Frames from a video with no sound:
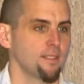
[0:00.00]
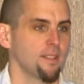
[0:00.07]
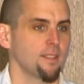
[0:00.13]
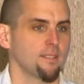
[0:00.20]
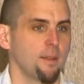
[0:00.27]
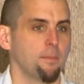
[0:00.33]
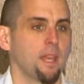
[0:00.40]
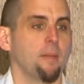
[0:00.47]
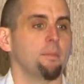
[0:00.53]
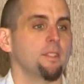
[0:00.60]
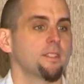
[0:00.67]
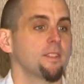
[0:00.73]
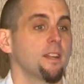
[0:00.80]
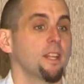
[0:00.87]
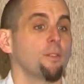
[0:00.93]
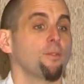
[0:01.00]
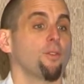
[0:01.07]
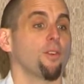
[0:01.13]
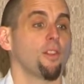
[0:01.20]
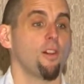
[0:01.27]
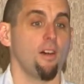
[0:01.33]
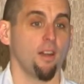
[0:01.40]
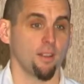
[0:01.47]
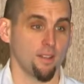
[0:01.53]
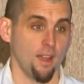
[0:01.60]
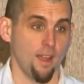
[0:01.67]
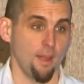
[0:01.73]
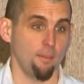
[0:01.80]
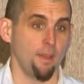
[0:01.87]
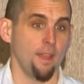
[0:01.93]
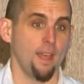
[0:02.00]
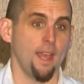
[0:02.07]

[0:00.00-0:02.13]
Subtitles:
And it's something I've been studying for a long time.